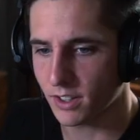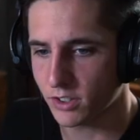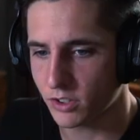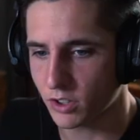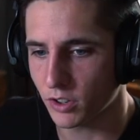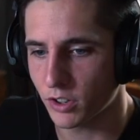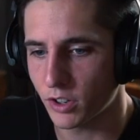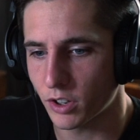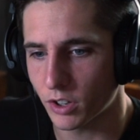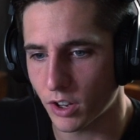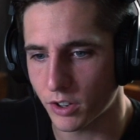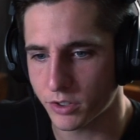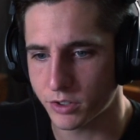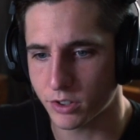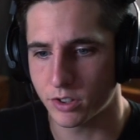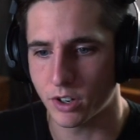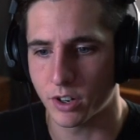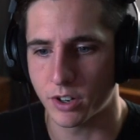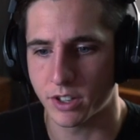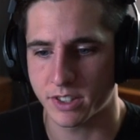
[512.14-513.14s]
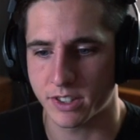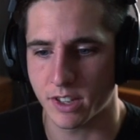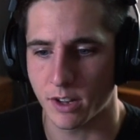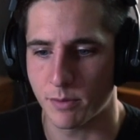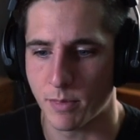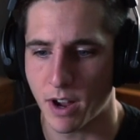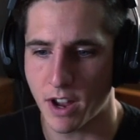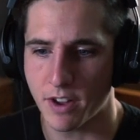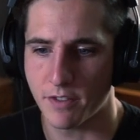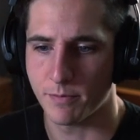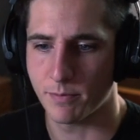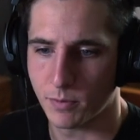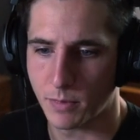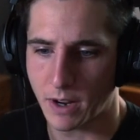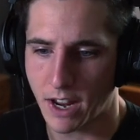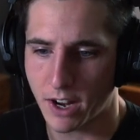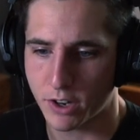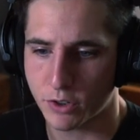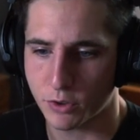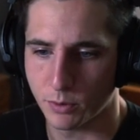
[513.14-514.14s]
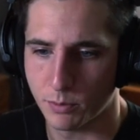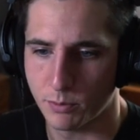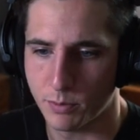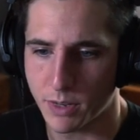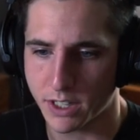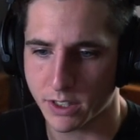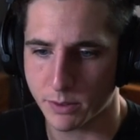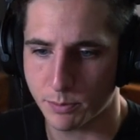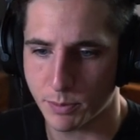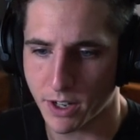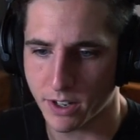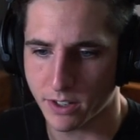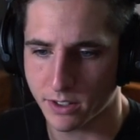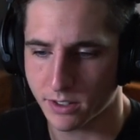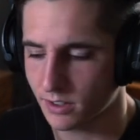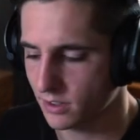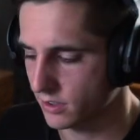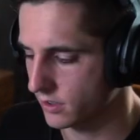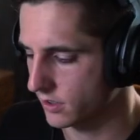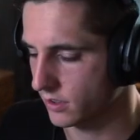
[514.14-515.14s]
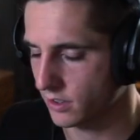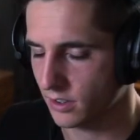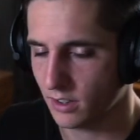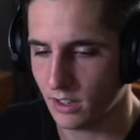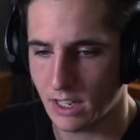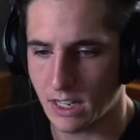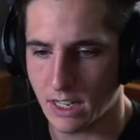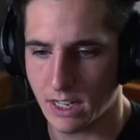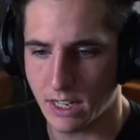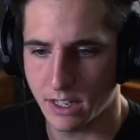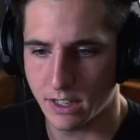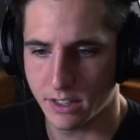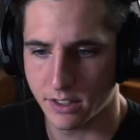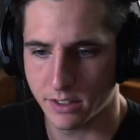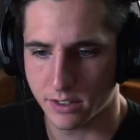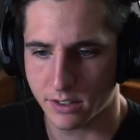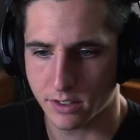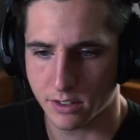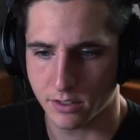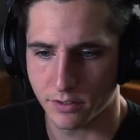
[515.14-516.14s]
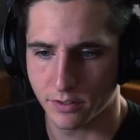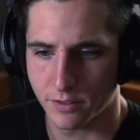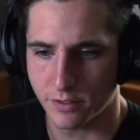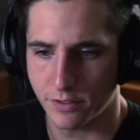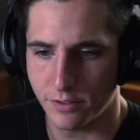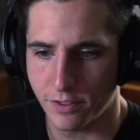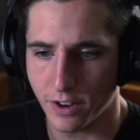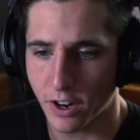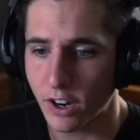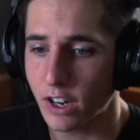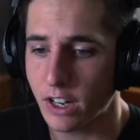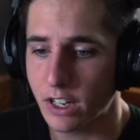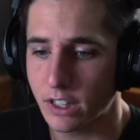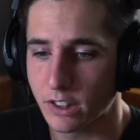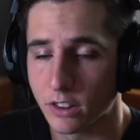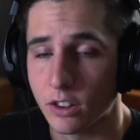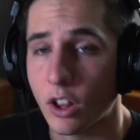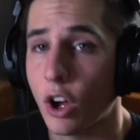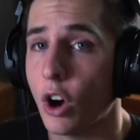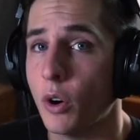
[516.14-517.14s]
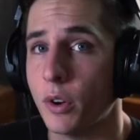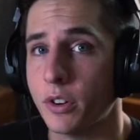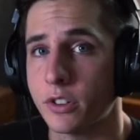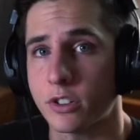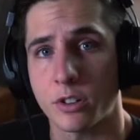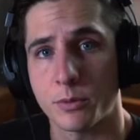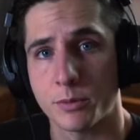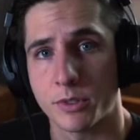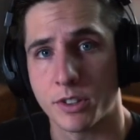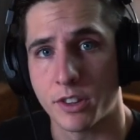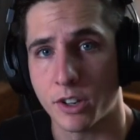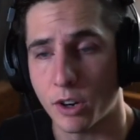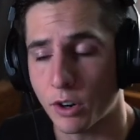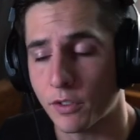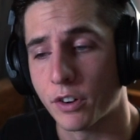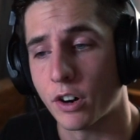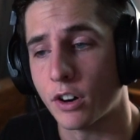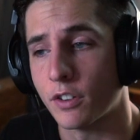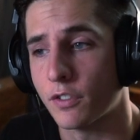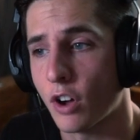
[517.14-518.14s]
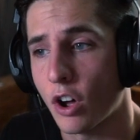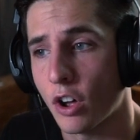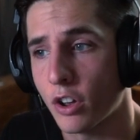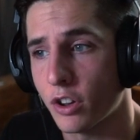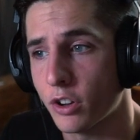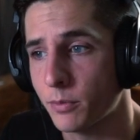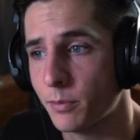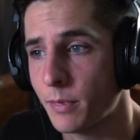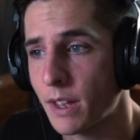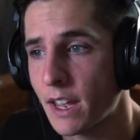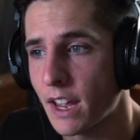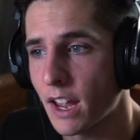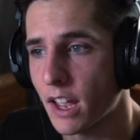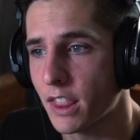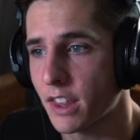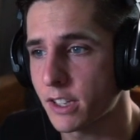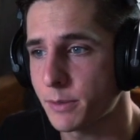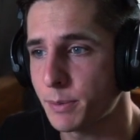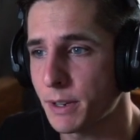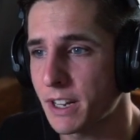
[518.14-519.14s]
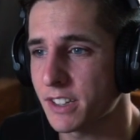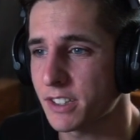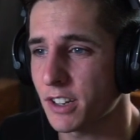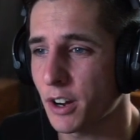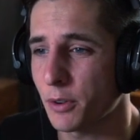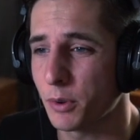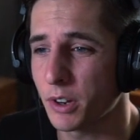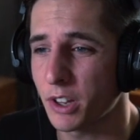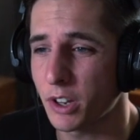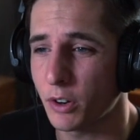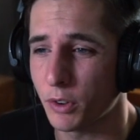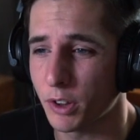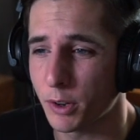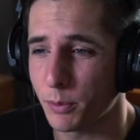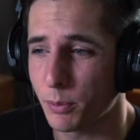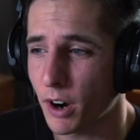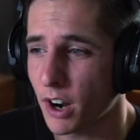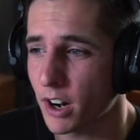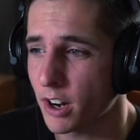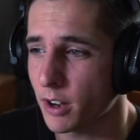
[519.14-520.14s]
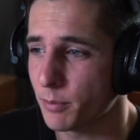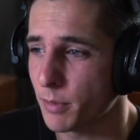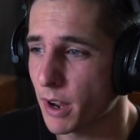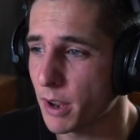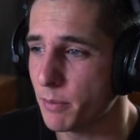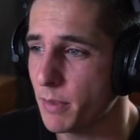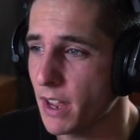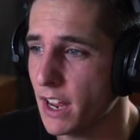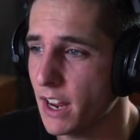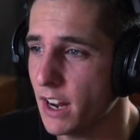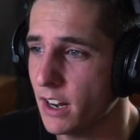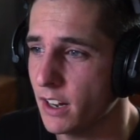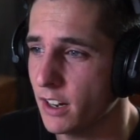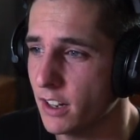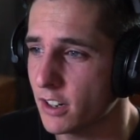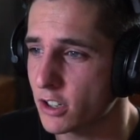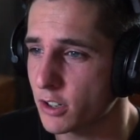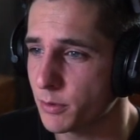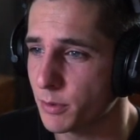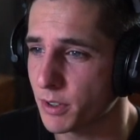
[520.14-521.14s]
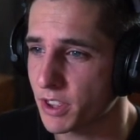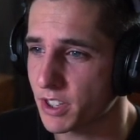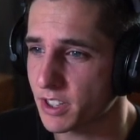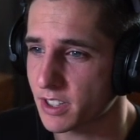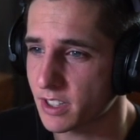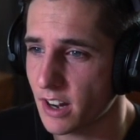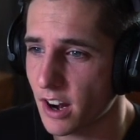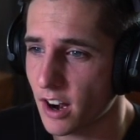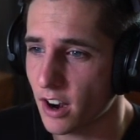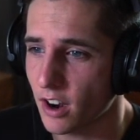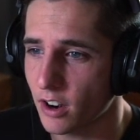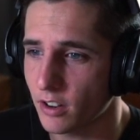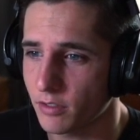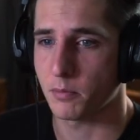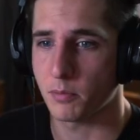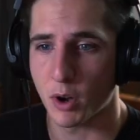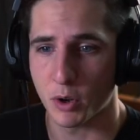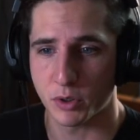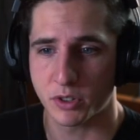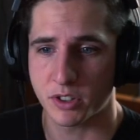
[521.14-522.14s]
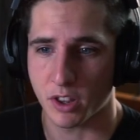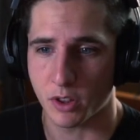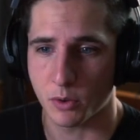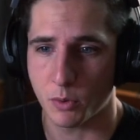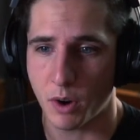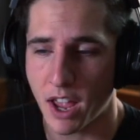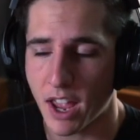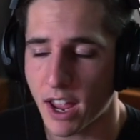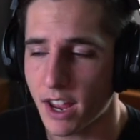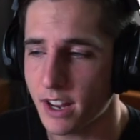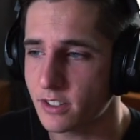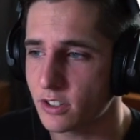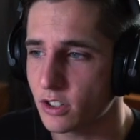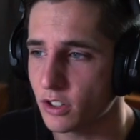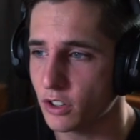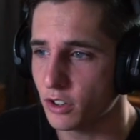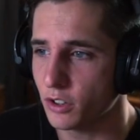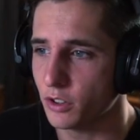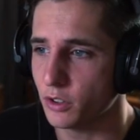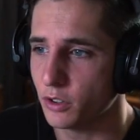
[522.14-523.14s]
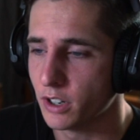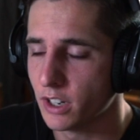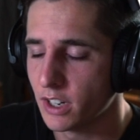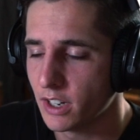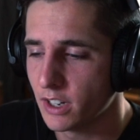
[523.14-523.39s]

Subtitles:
And so you'll also notice that my actual mix bus is very low in terms of the overall volume. And that's because I really only brought up my main instrument, the snare, most of the way to